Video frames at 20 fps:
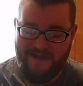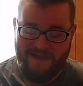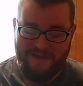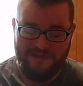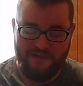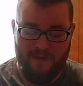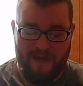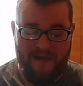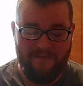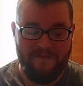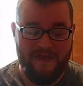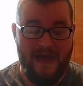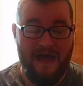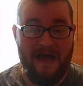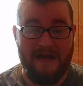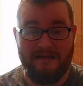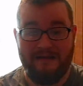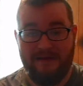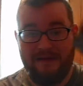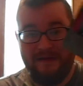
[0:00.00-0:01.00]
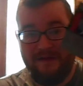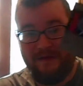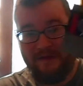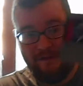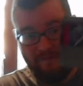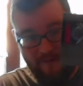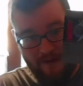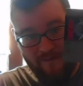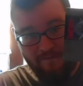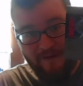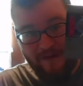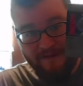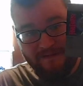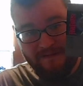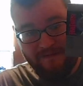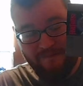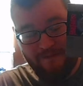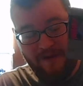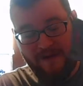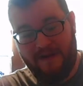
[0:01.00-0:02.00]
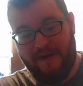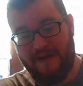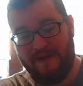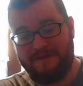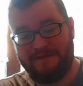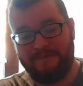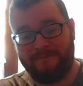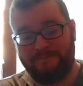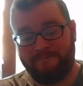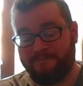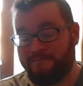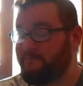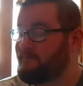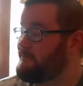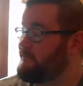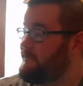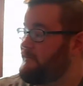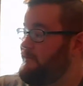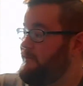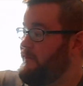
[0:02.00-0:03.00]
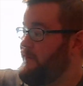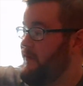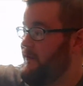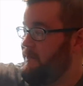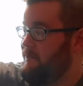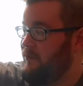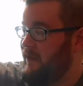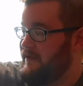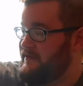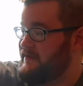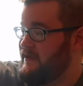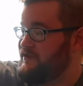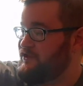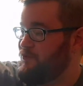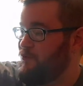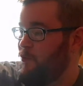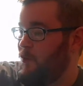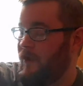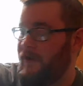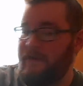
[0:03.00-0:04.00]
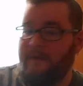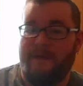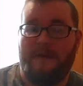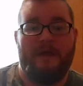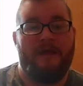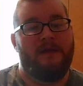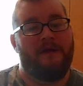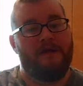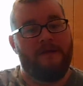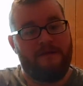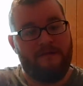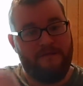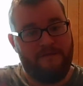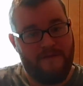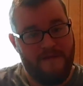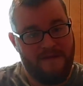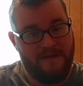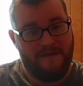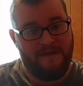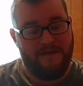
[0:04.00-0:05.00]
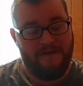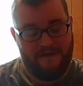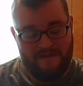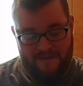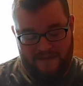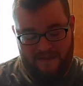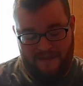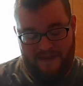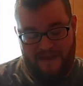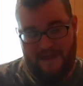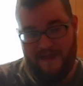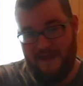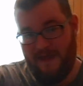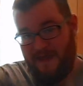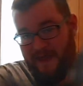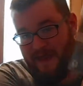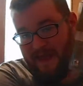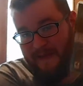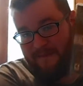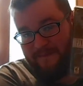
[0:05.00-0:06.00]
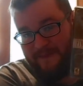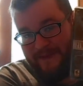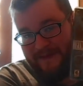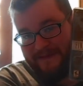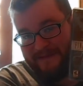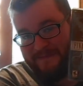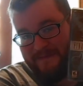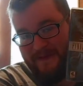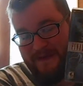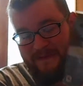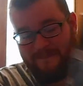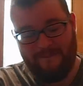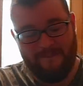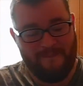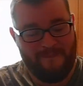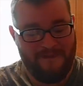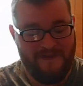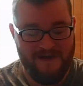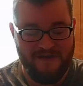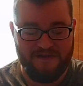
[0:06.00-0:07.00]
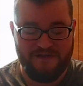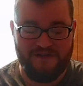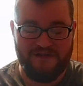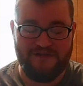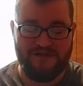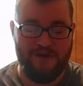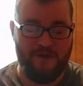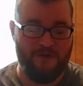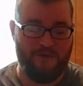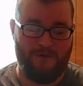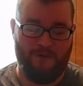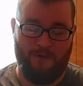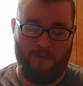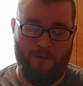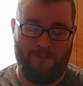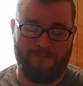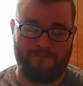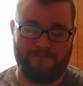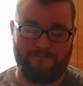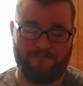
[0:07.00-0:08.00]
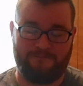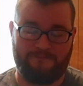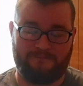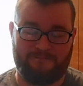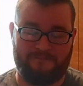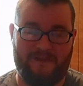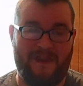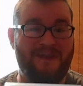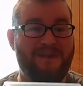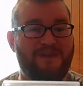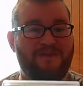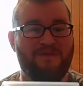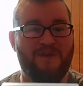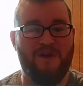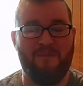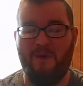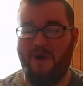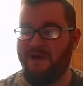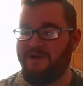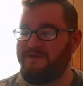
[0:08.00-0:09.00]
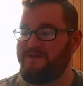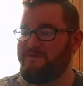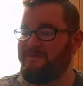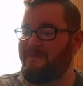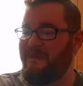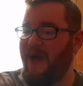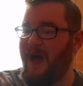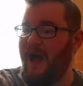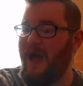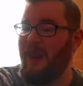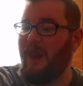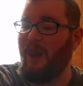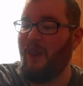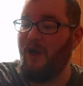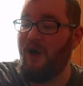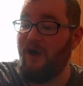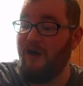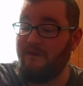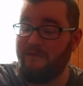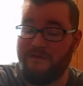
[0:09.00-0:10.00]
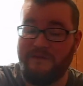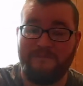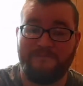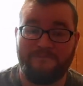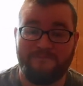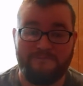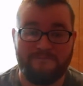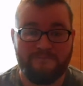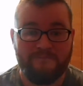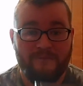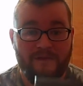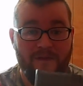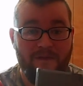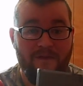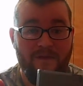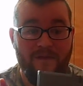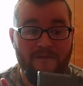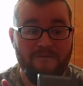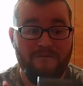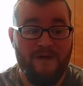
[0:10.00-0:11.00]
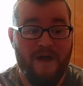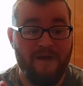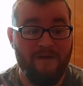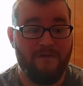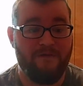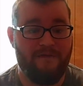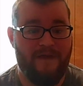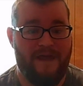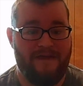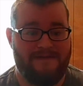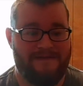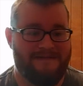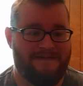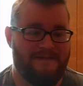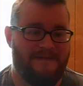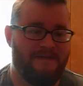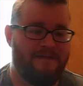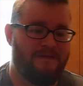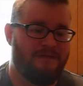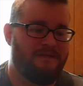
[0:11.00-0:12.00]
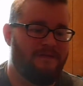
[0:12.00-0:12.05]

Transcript: So I've got Final Fantasy for NES, PlayStation 1, Vita, and PSP. That is so cool. Thank you very much. I love Final Fantasy.